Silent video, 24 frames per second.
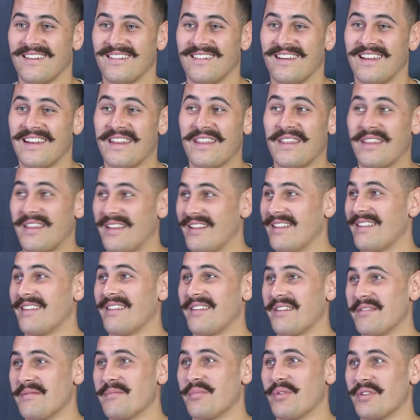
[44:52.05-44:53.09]
And
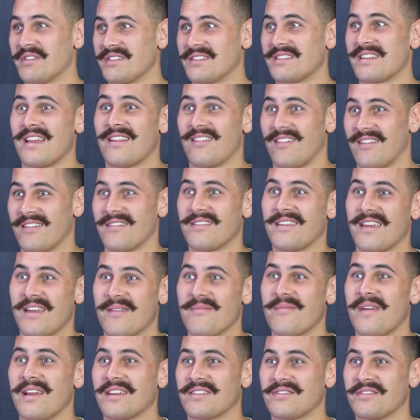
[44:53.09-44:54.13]
the boys are saying like,
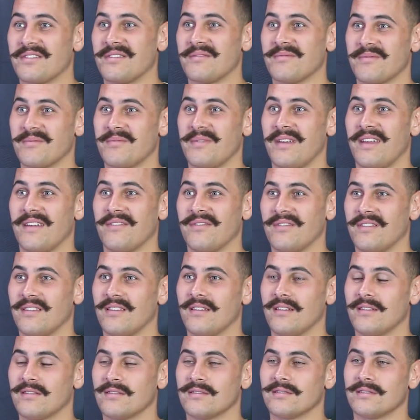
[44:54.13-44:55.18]
make sure you prepare for
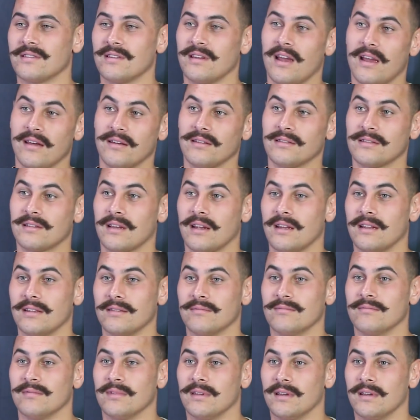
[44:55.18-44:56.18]
this because it's gonna.